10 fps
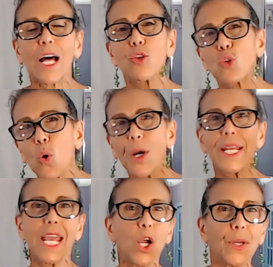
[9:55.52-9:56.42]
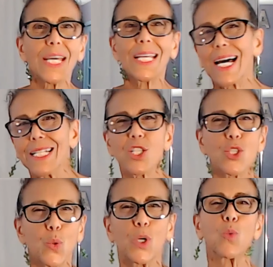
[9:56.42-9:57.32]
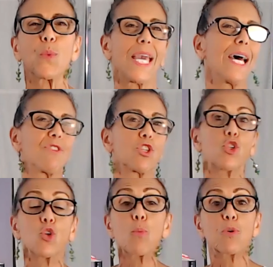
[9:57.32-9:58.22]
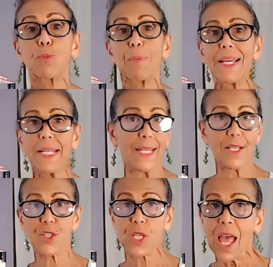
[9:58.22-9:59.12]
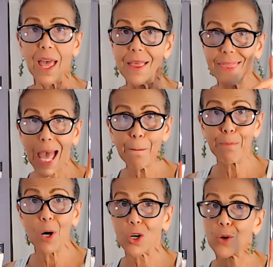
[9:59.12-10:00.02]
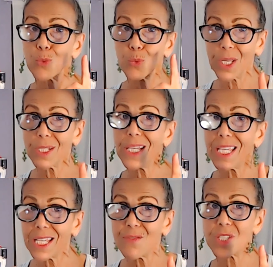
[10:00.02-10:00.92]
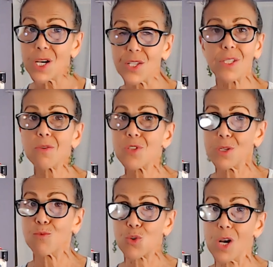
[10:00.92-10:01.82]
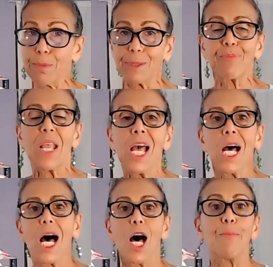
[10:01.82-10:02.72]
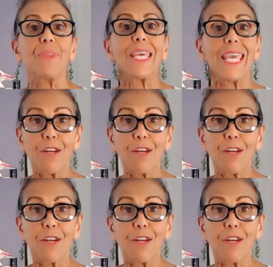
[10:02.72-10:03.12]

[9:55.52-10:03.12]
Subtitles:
deltoid area, kind of, sort of. We have the supraspinatus, and that bugger really gives us some trouble. The